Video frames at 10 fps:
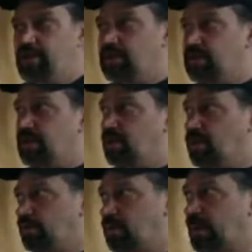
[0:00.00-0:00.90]
we're
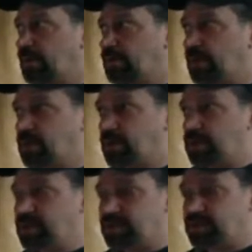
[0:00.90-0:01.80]
going out there with
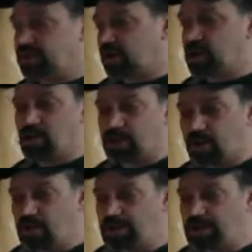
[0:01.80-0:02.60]
Carly